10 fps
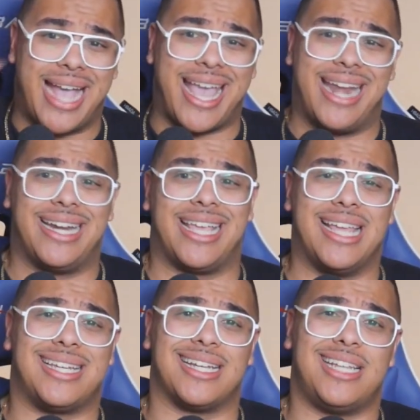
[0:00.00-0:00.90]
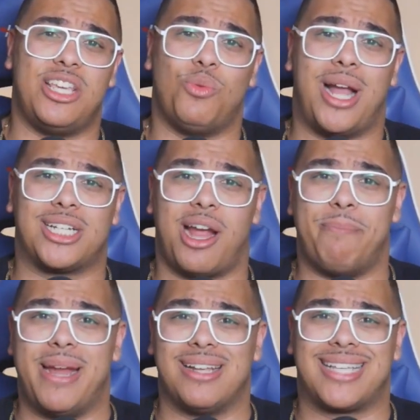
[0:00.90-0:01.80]
back at it again to continue watching
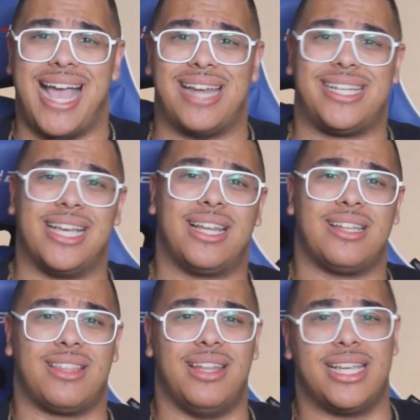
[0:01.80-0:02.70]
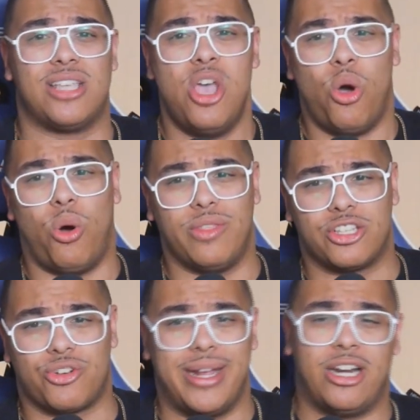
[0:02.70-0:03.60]
our Bears content. Click the links
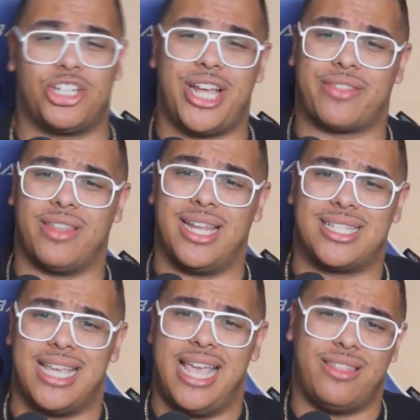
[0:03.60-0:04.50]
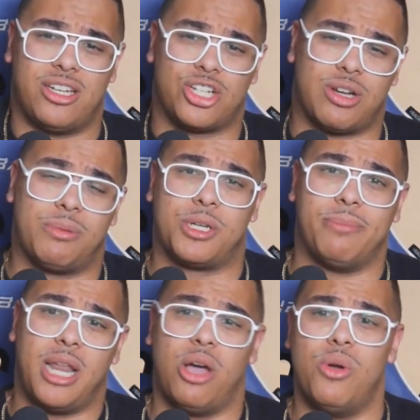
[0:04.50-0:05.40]
on the screen or check the links in the
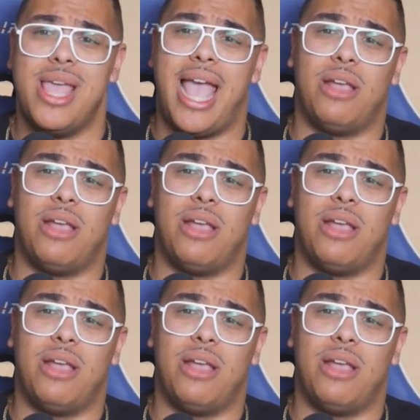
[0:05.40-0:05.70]
description below.